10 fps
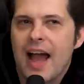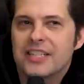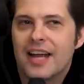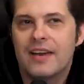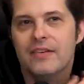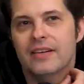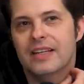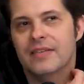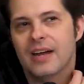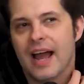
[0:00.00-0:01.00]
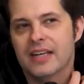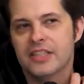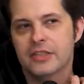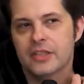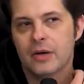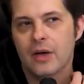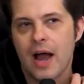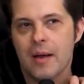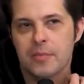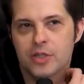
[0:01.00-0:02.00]
actually, I never really even asked you, so
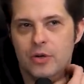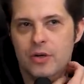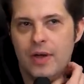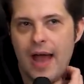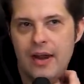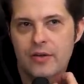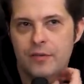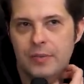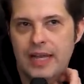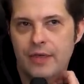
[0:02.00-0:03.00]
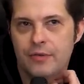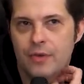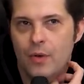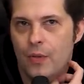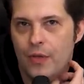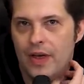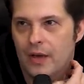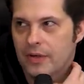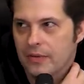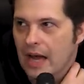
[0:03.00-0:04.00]
I, am sure you had to have played through the whole
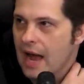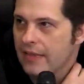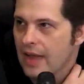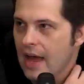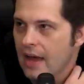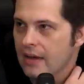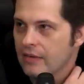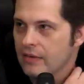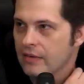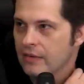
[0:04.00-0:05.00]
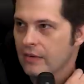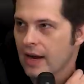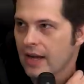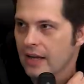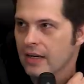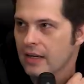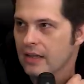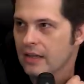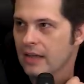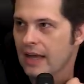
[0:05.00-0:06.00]
thing when you got that. Right. Right.
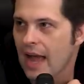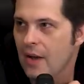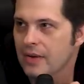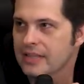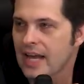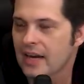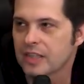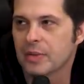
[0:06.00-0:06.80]
Like, how is that